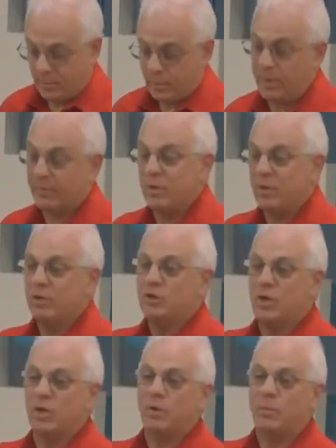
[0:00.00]
Whenever you
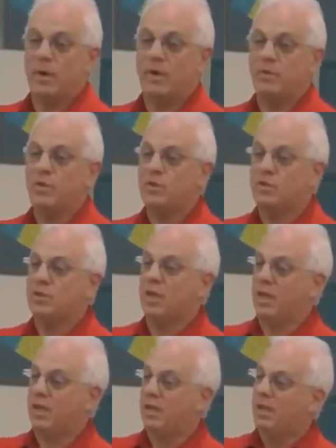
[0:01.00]
generally, whenever you
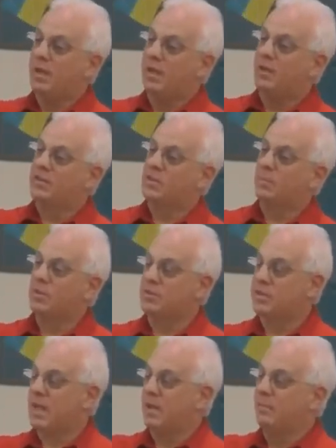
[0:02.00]
see in
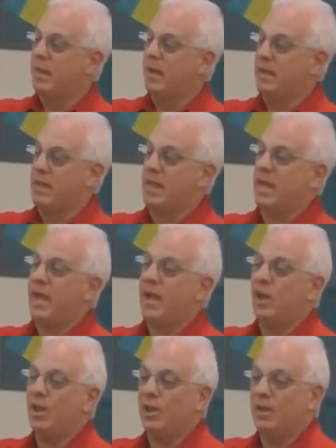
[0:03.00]
someone's name that
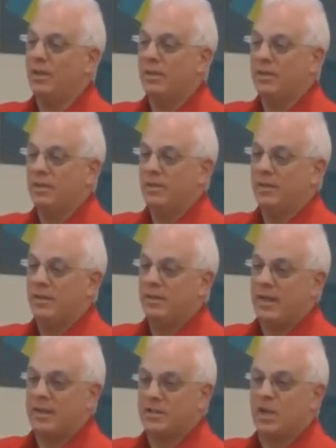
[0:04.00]
EL,
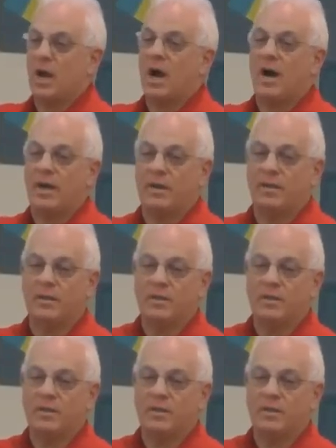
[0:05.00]
that's God.